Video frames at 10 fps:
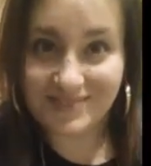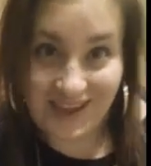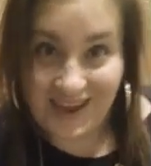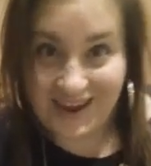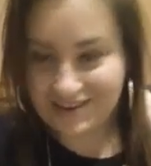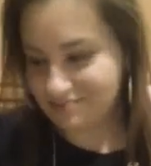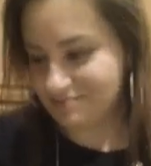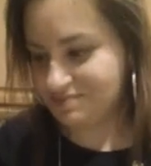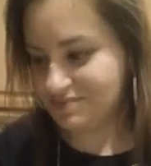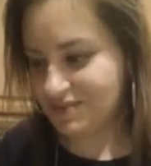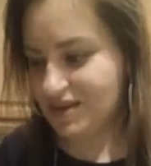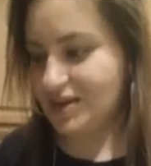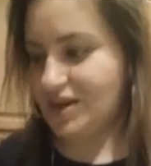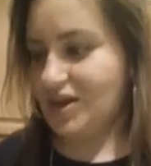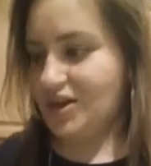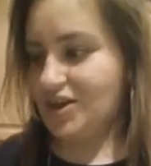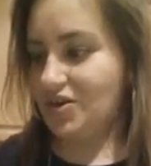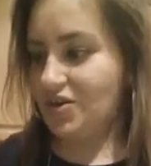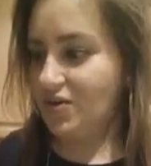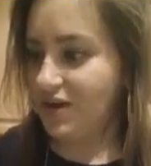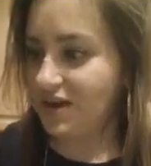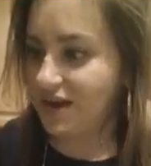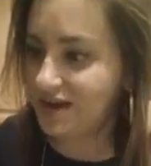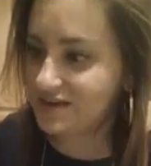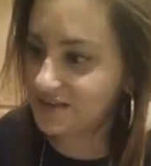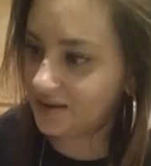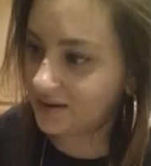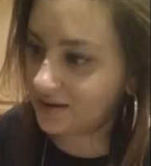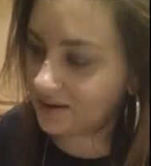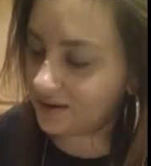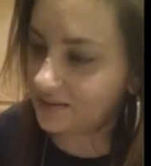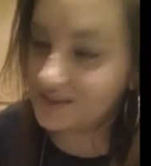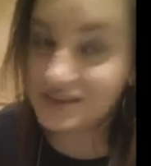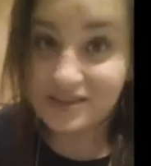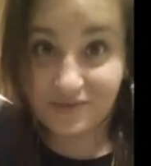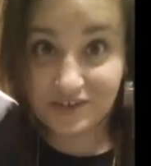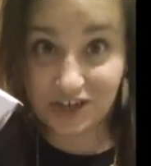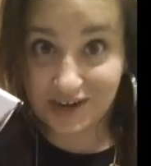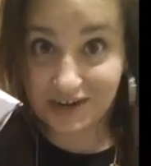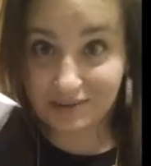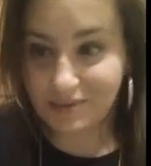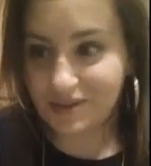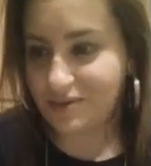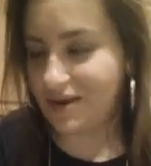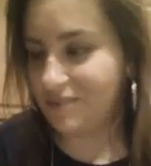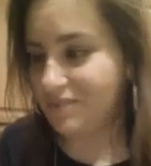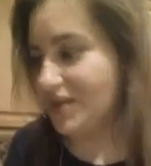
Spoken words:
Hey, it has, this is a veggetti, by the way,